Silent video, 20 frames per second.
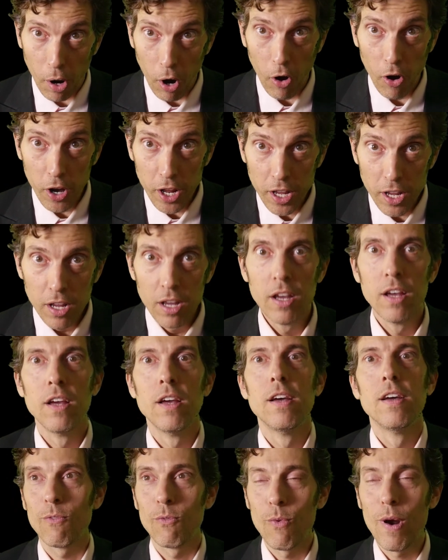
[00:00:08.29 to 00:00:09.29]
party.
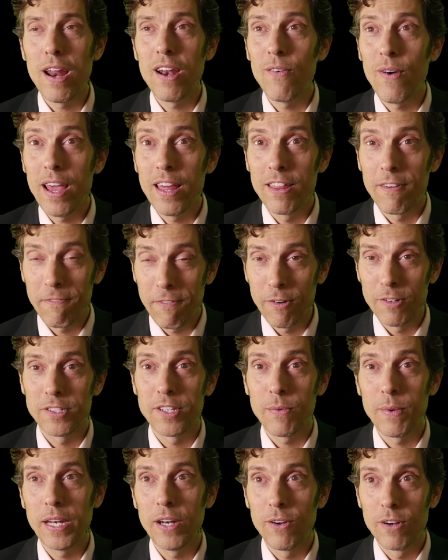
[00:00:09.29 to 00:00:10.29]
Right away, the first
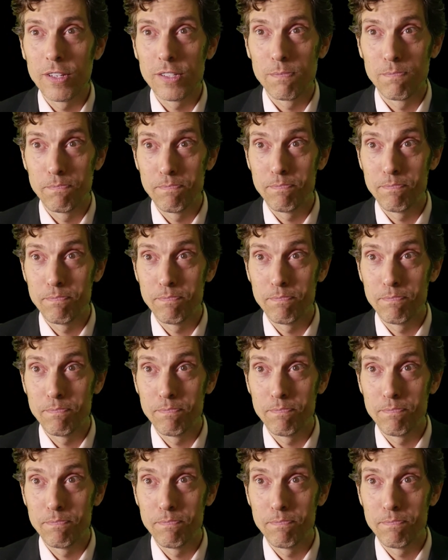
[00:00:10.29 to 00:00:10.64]
thing we notice,